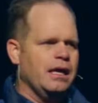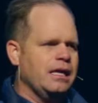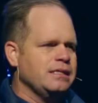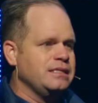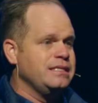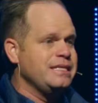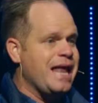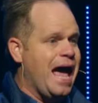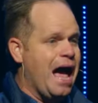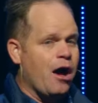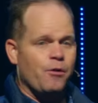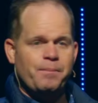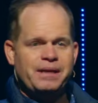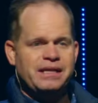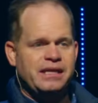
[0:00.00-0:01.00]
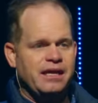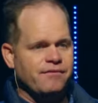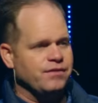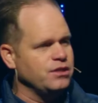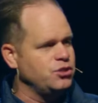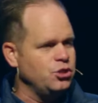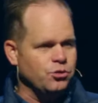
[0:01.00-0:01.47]
has now been
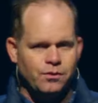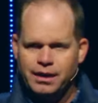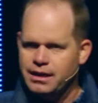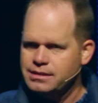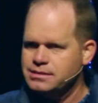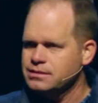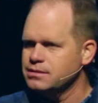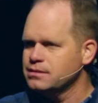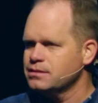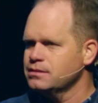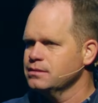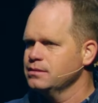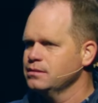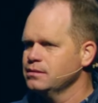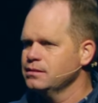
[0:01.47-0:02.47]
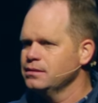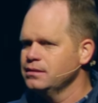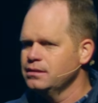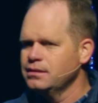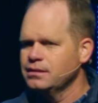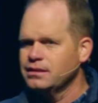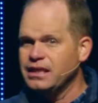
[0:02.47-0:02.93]
given to us.
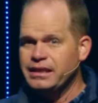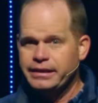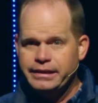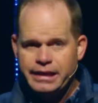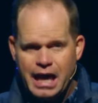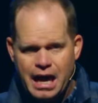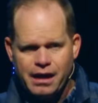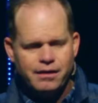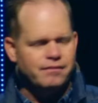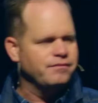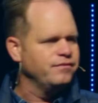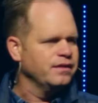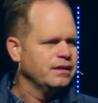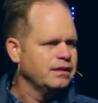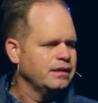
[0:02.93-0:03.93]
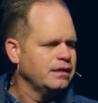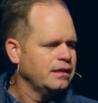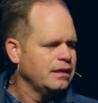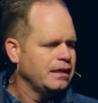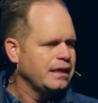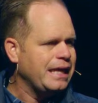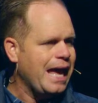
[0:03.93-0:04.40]
The love
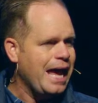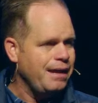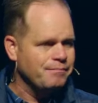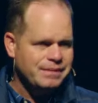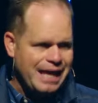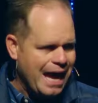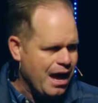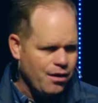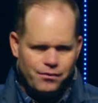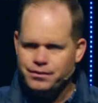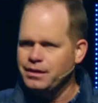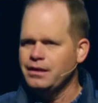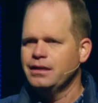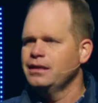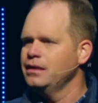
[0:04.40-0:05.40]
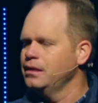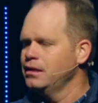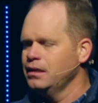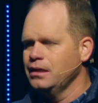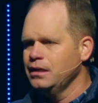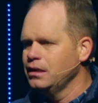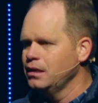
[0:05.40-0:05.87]
came down.
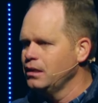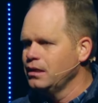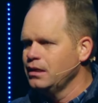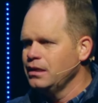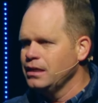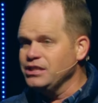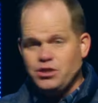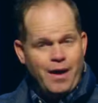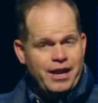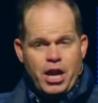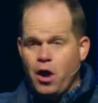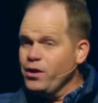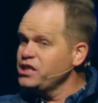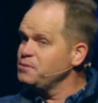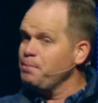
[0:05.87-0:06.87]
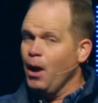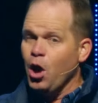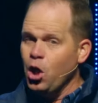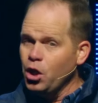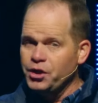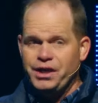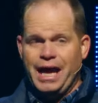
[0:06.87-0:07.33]
And so I know it's
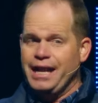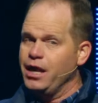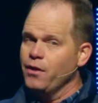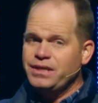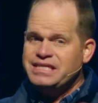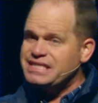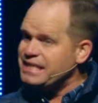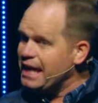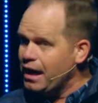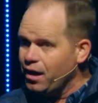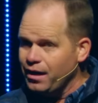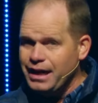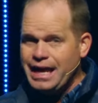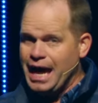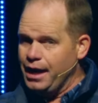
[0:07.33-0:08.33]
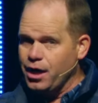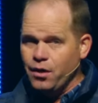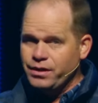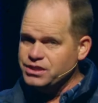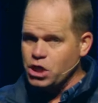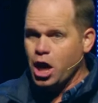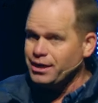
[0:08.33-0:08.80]
bold, I know it's scary, I know it's